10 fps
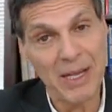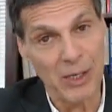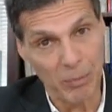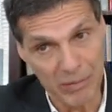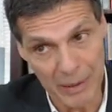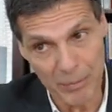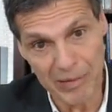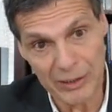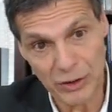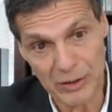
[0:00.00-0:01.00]
your blood
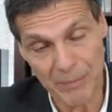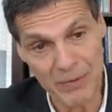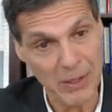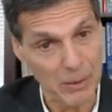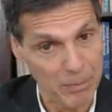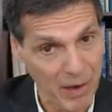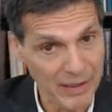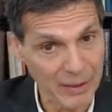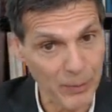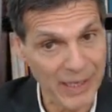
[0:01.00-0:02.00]
pressure, your
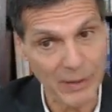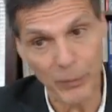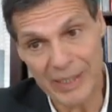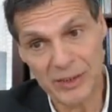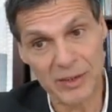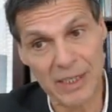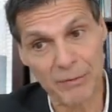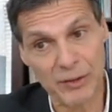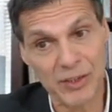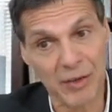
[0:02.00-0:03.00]
body weight and waist
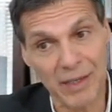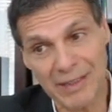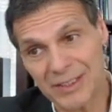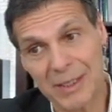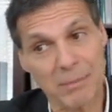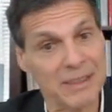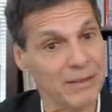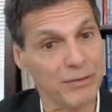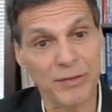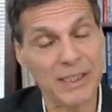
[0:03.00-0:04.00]
circumference are not something
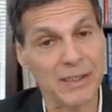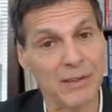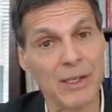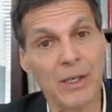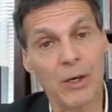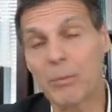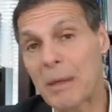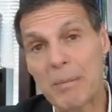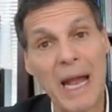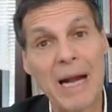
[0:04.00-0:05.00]
to fear or
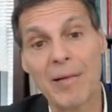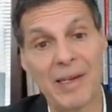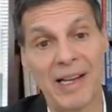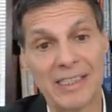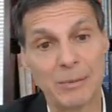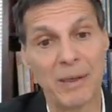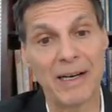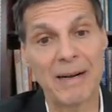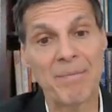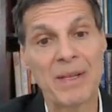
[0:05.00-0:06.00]
be paralyzed by.